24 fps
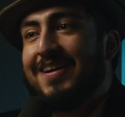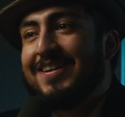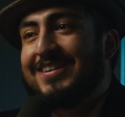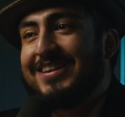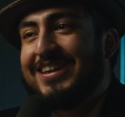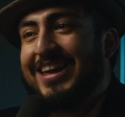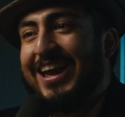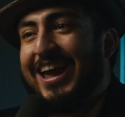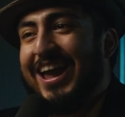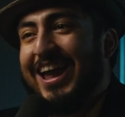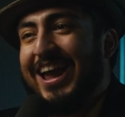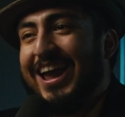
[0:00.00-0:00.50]

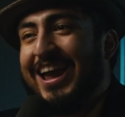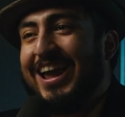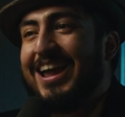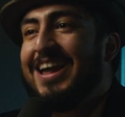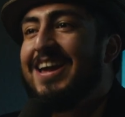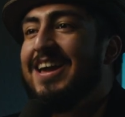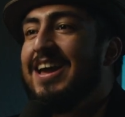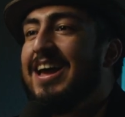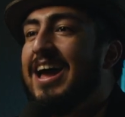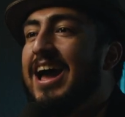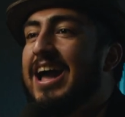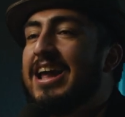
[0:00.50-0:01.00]
Okay.
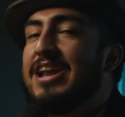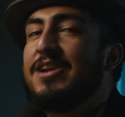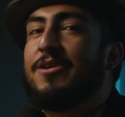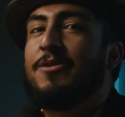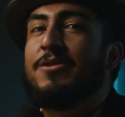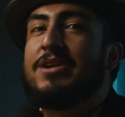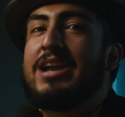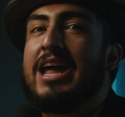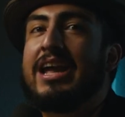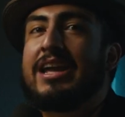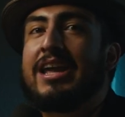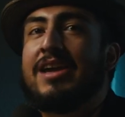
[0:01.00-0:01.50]

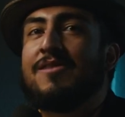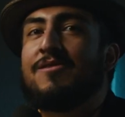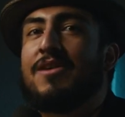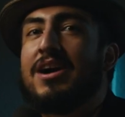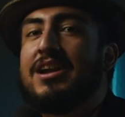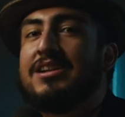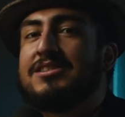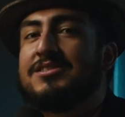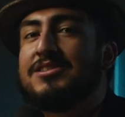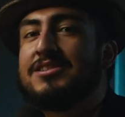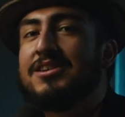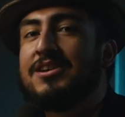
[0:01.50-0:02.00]
When I get
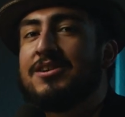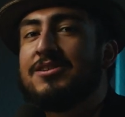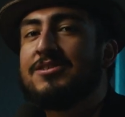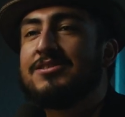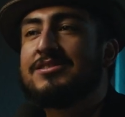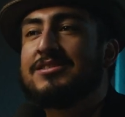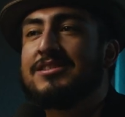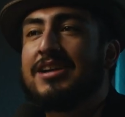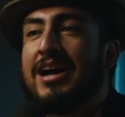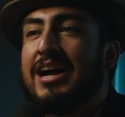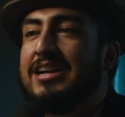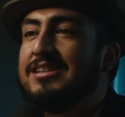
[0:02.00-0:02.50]
invited to
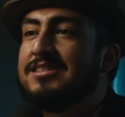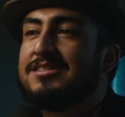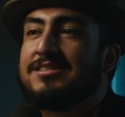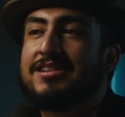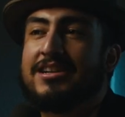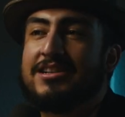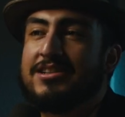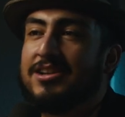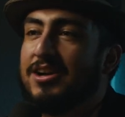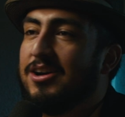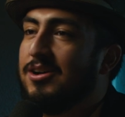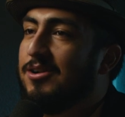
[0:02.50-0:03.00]
those, I just
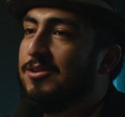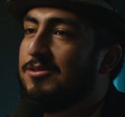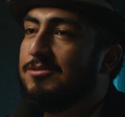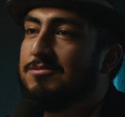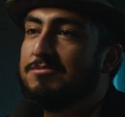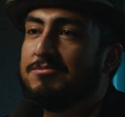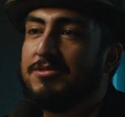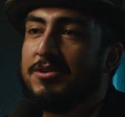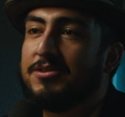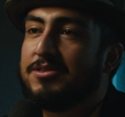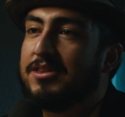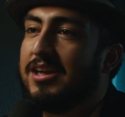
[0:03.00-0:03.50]
say no.
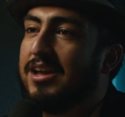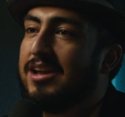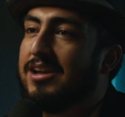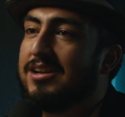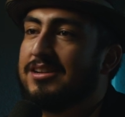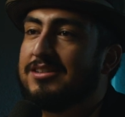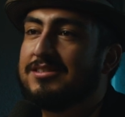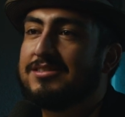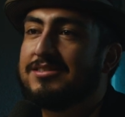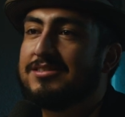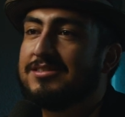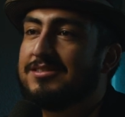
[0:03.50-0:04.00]
No
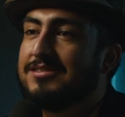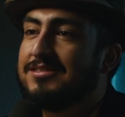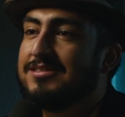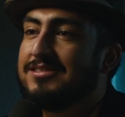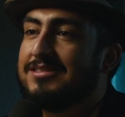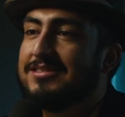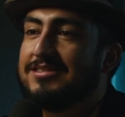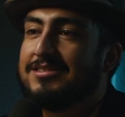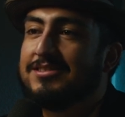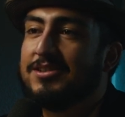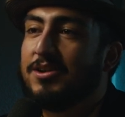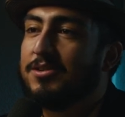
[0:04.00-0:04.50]
thanks.
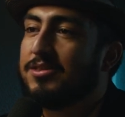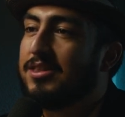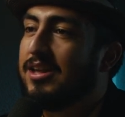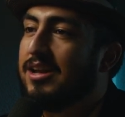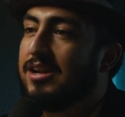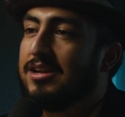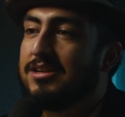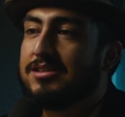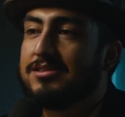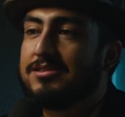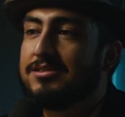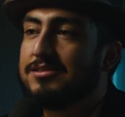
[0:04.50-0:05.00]
No
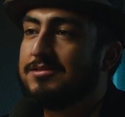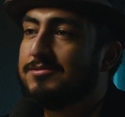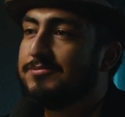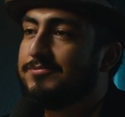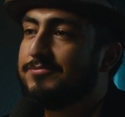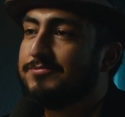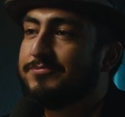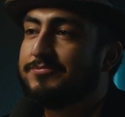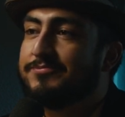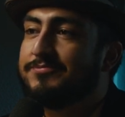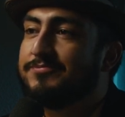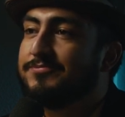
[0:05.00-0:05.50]
thanks.
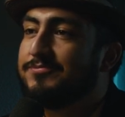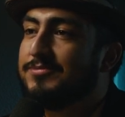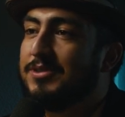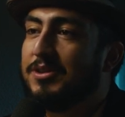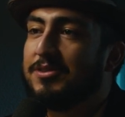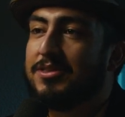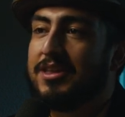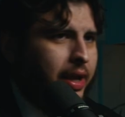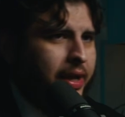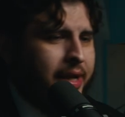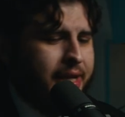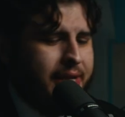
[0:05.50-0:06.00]
No
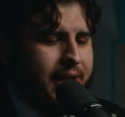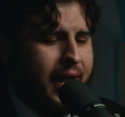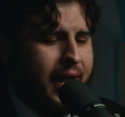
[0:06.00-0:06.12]
thanks.